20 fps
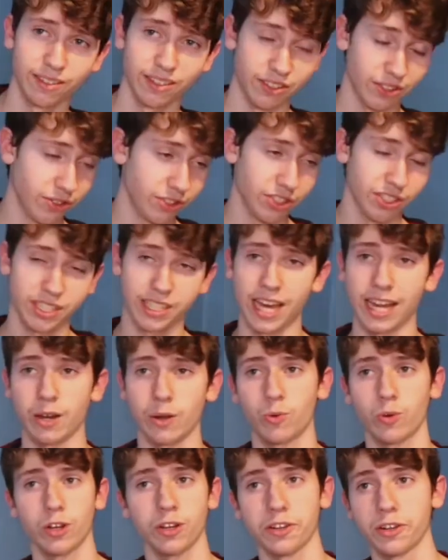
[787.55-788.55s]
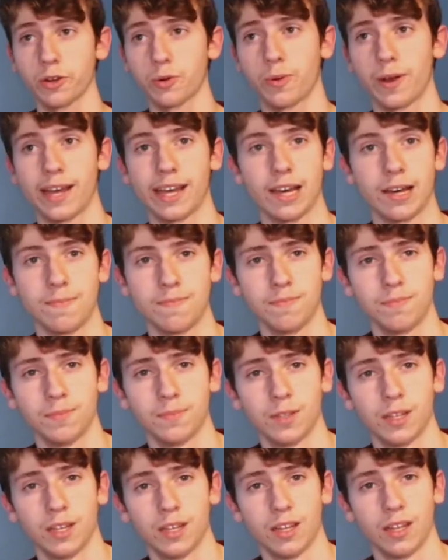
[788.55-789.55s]
You just gotta work your way up,
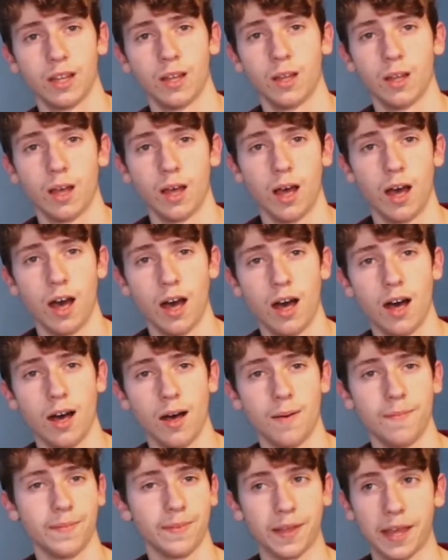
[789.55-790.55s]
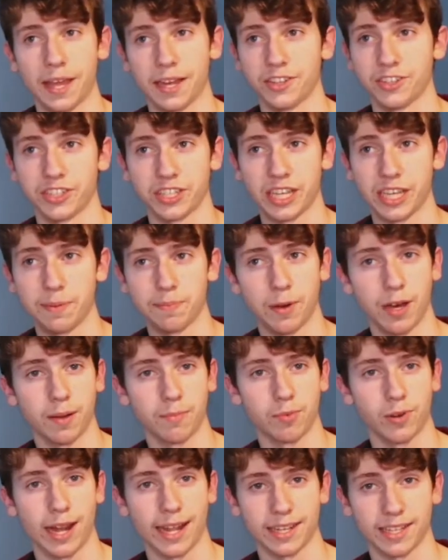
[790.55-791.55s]
and just keep on
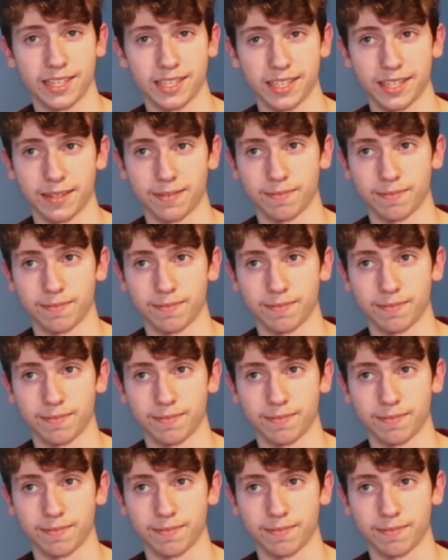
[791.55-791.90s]
practicing.